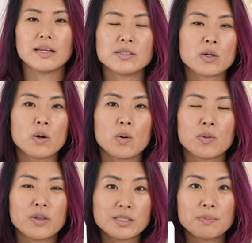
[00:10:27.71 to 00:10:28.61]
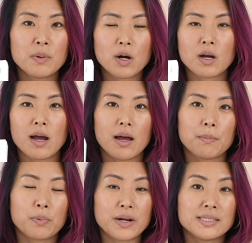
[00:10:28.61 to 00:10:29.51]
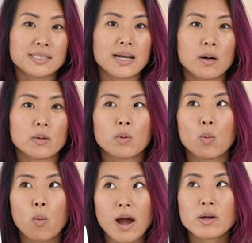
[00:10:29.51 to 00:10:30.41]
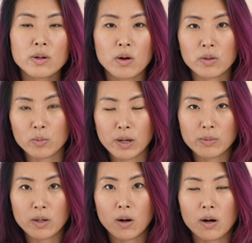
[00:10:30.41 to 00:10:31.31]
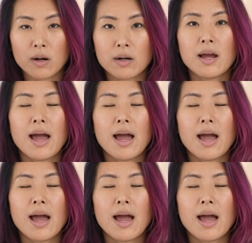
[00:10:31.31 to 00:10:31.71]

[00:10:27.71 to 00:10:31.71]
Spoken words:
And so this book breaks down why we are the way we are,